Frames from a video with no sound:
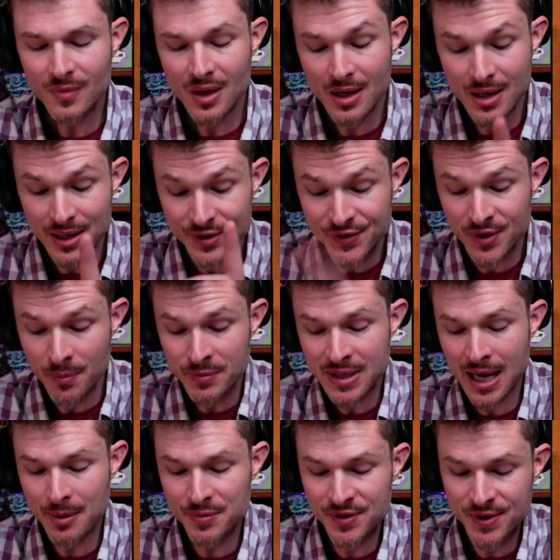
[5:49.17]
And it
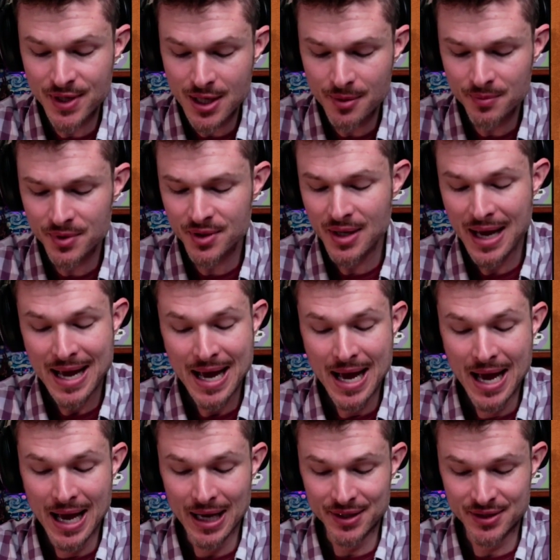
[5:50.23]
sometimes seems
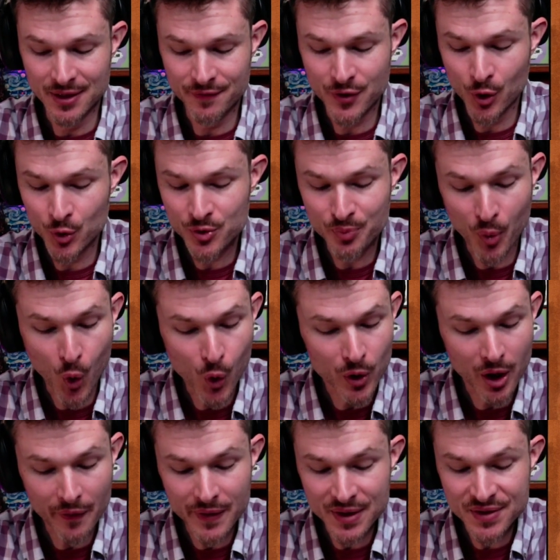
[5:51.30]
as if those born
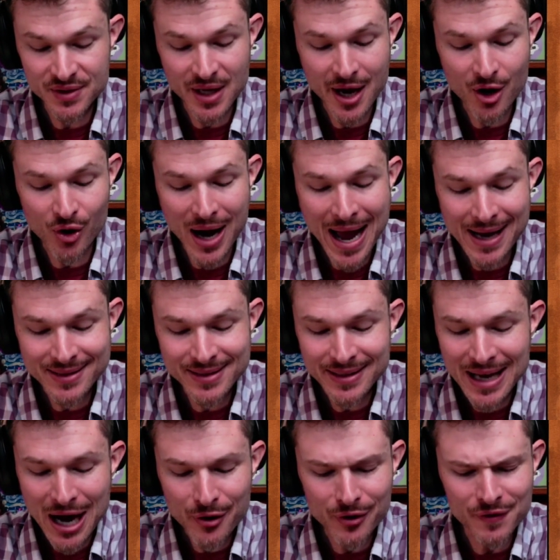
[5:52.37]
on this day are acting
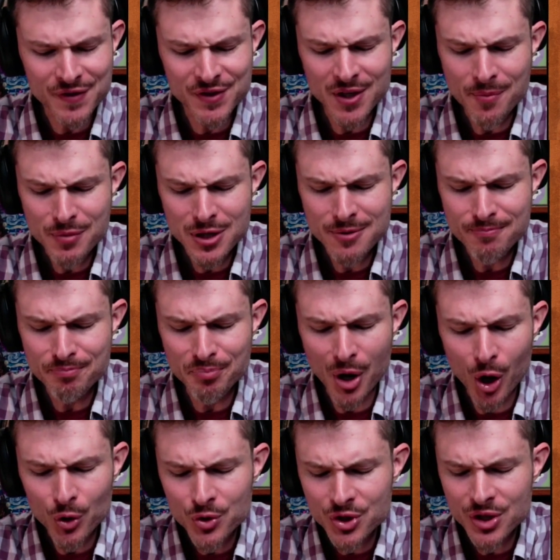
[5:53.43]
out of some
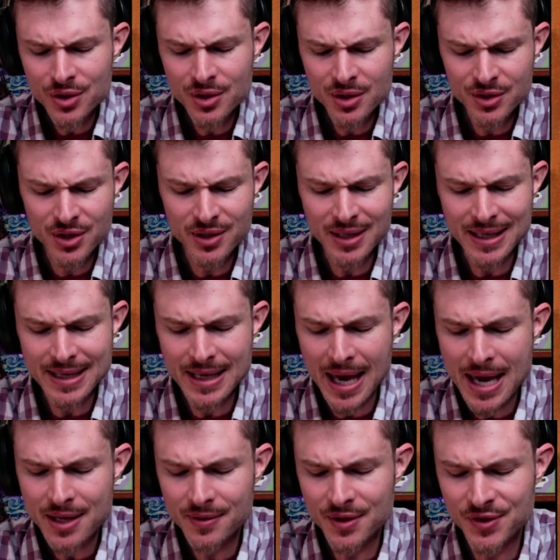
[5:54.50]
compulsion to
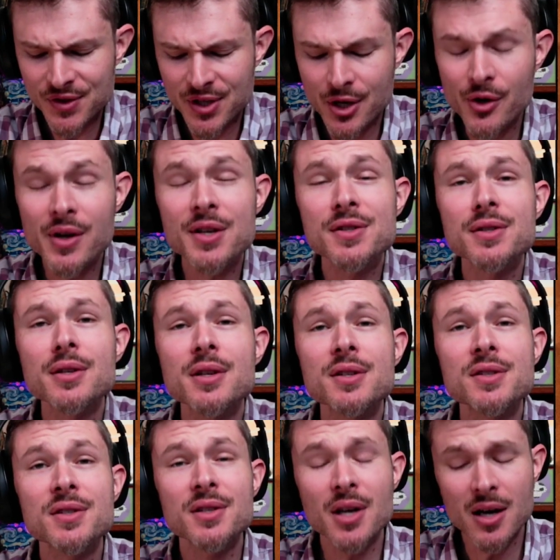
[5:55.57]
negate the
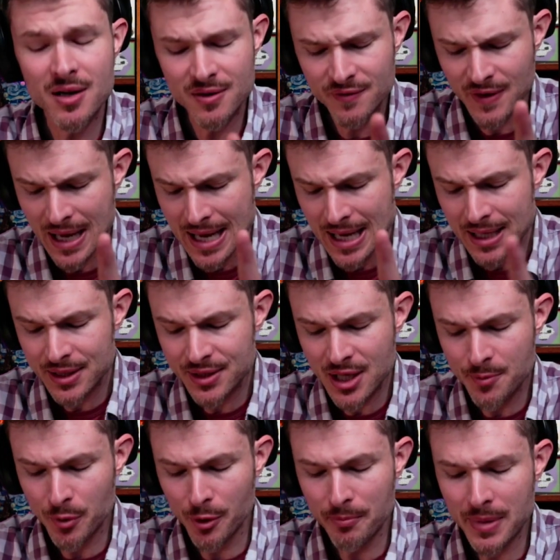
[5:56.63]
seriousness of
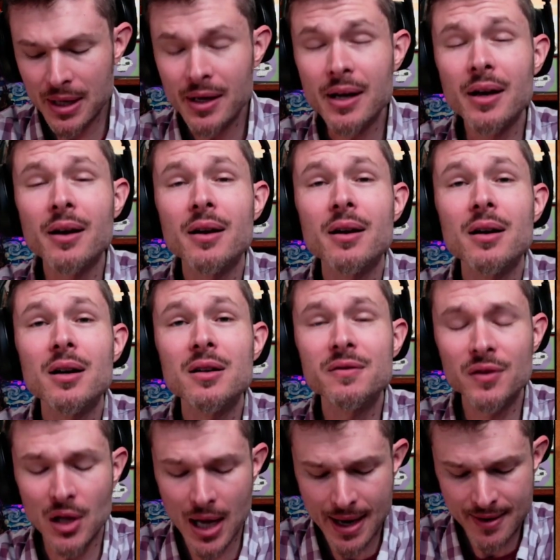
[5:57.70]
deeper meaning of
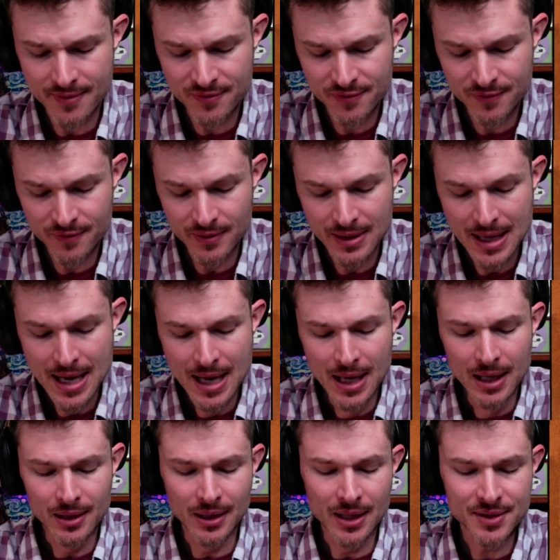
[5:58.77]
life.
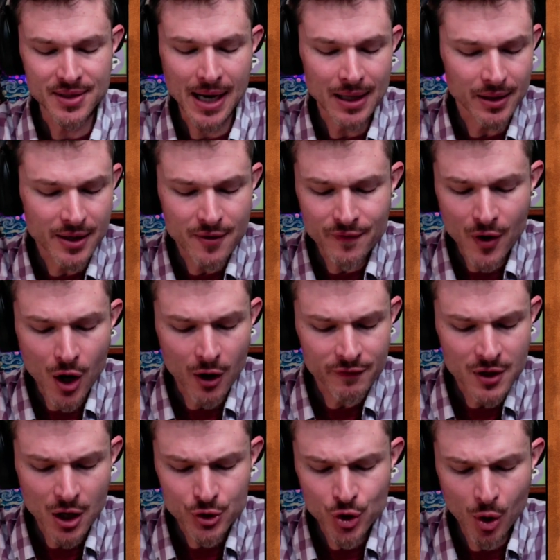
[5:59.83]
Less highly evolved
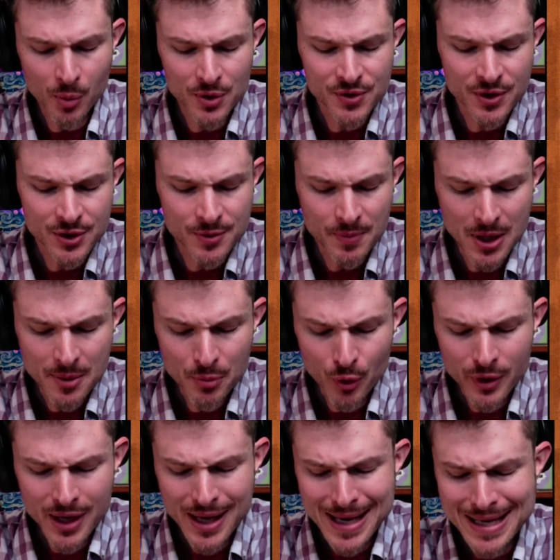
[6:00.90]
October 6 people
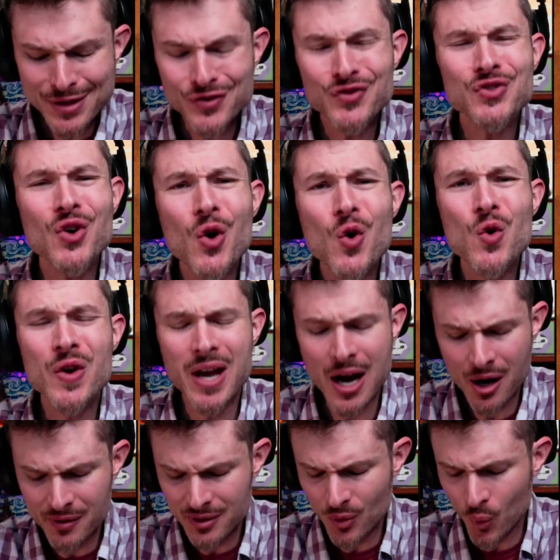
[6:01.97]
can get so
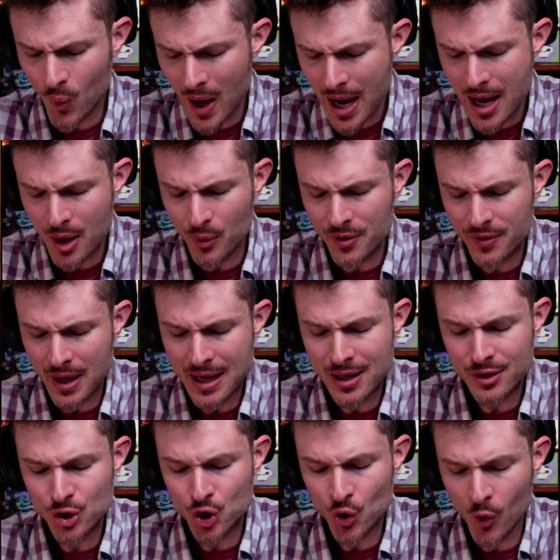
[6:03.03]
carried away with
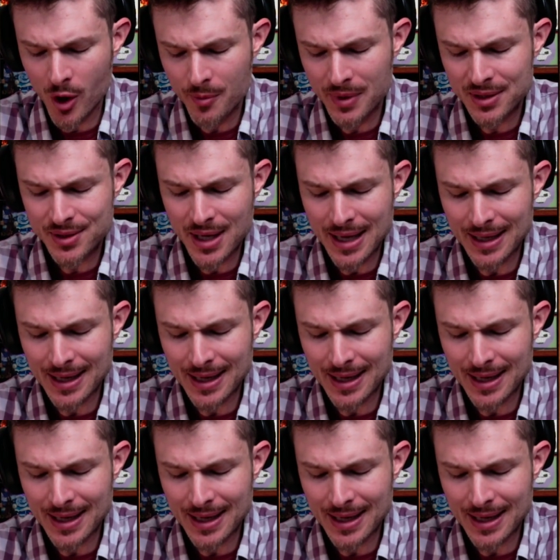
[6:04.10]
enjoyment and